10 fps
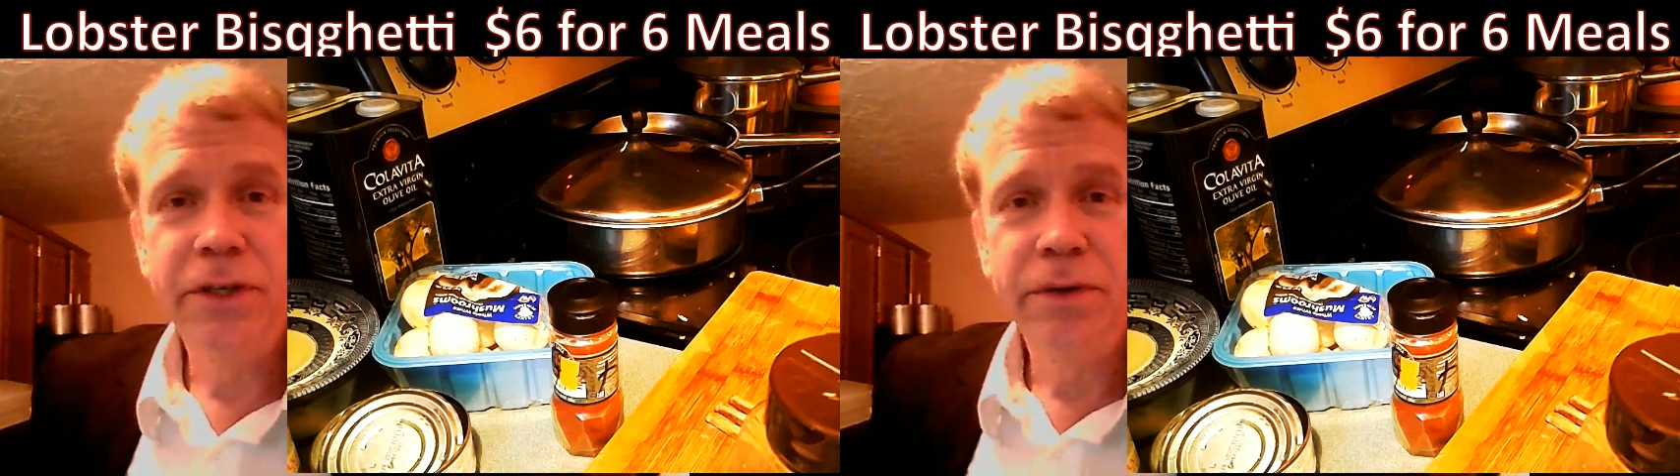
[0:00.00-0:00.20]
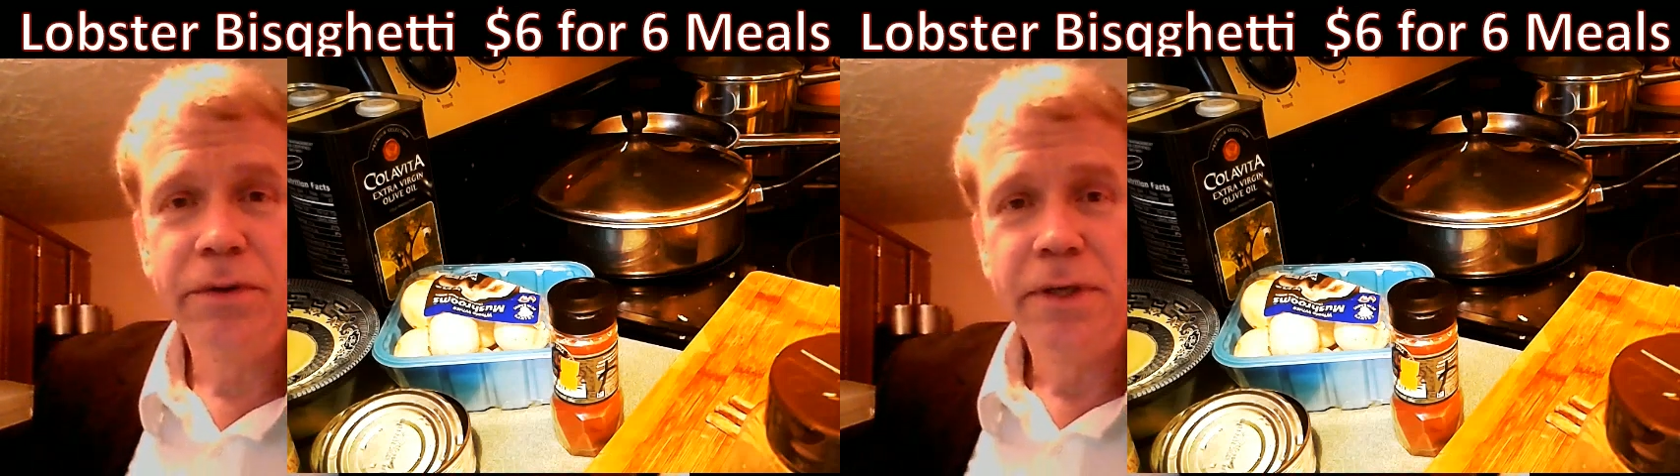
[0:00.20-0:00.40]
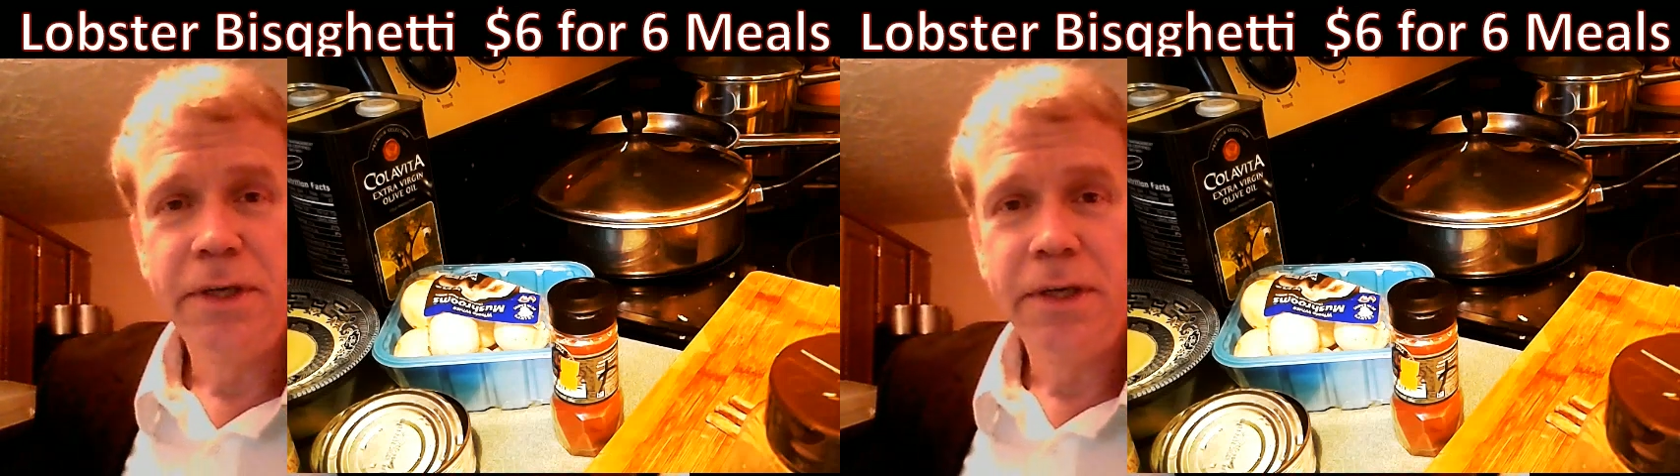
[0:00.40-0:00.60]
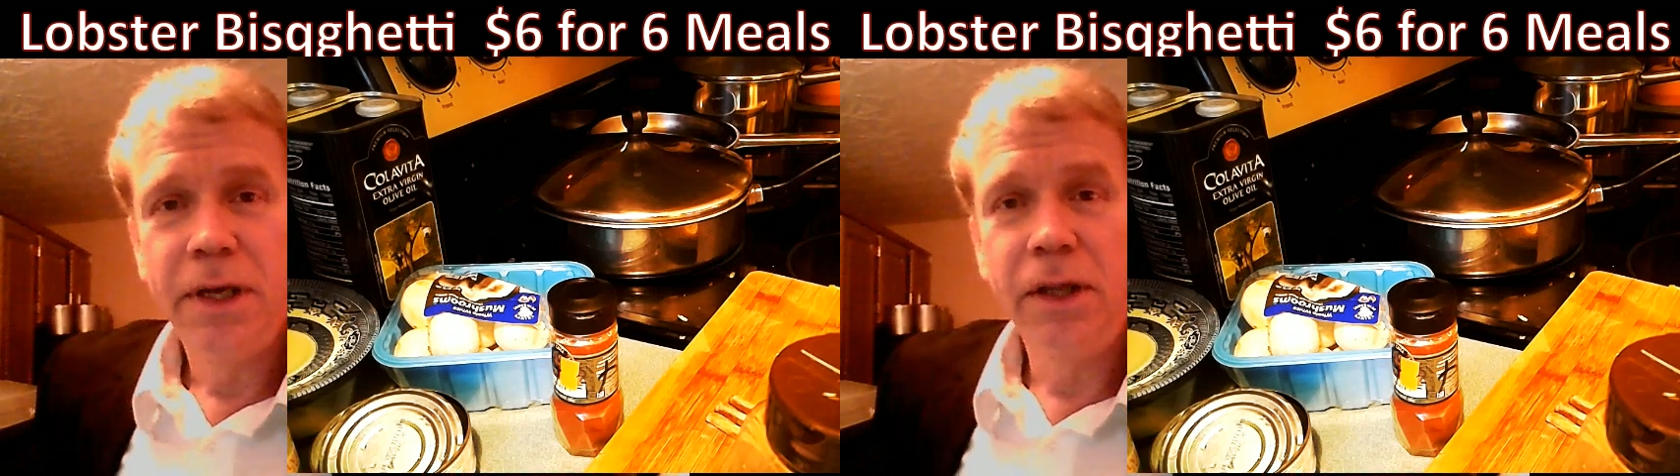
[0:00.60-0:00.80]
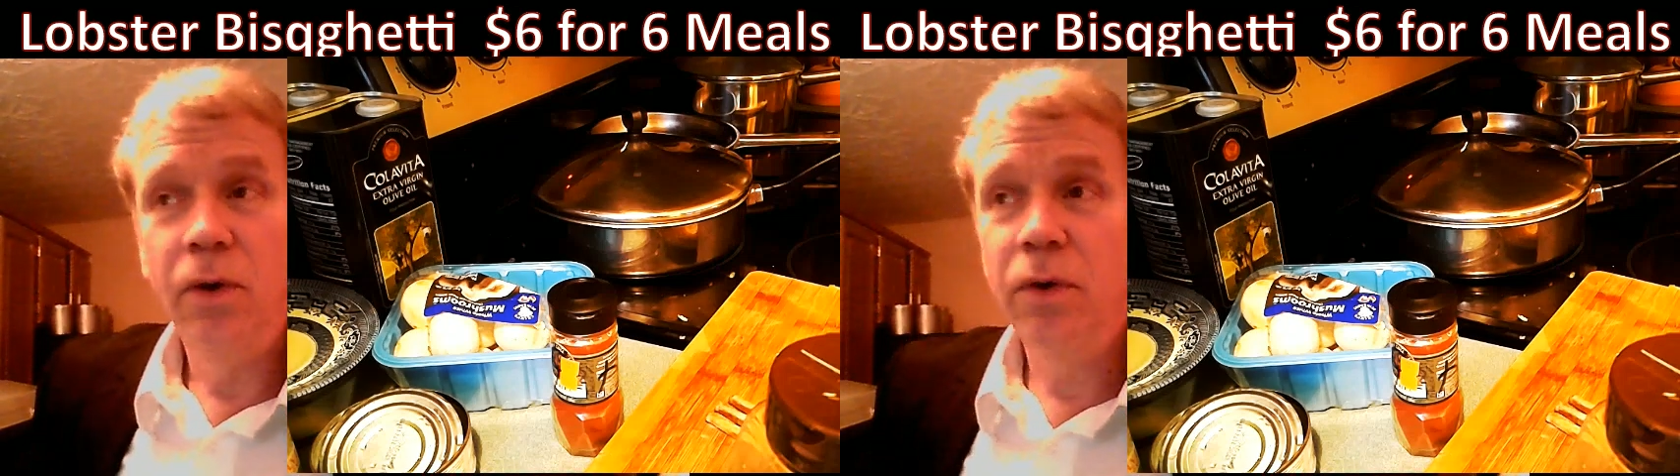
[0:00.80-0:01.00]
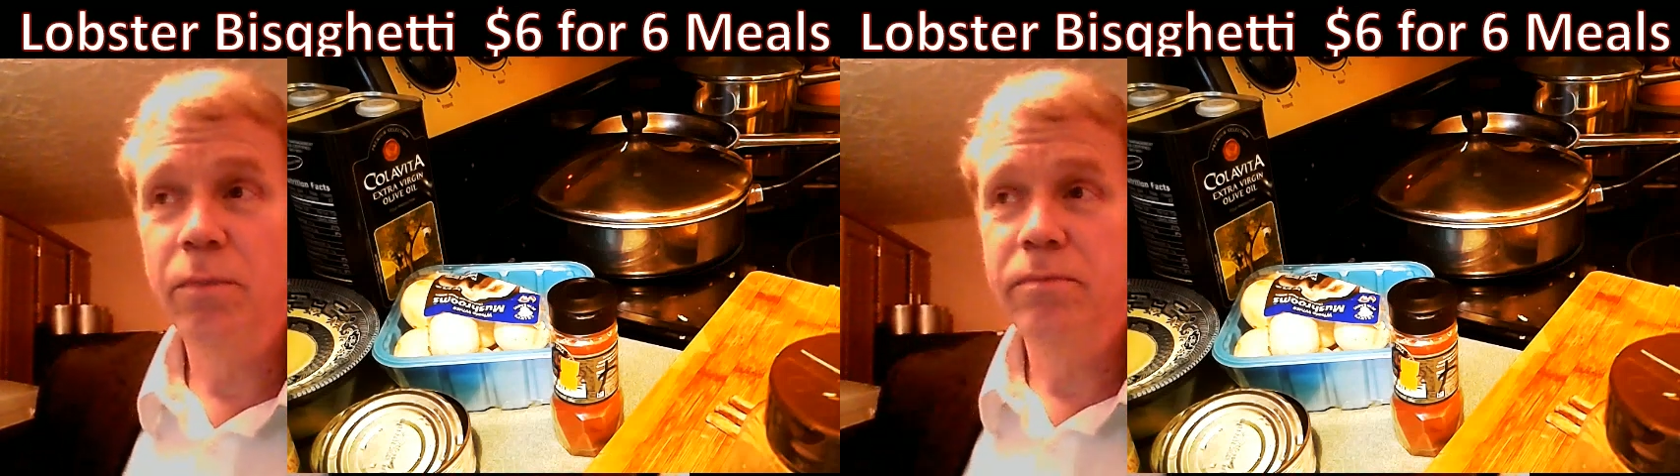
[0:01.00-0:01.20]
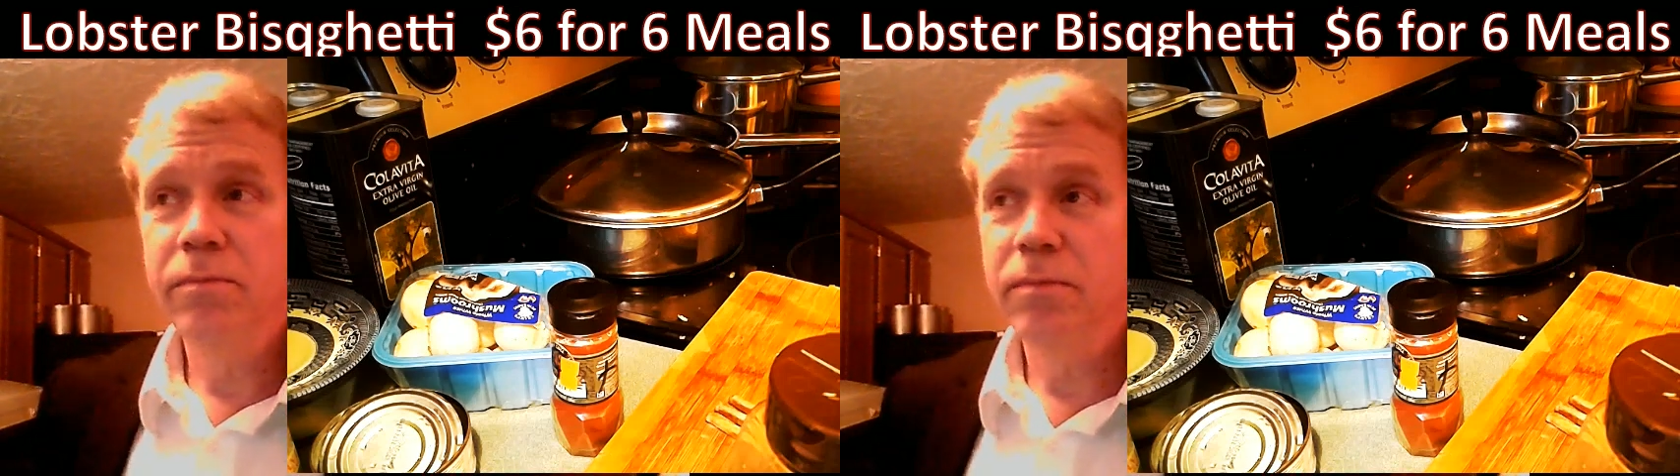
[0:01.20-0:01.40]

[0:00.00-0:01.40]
to uh, lower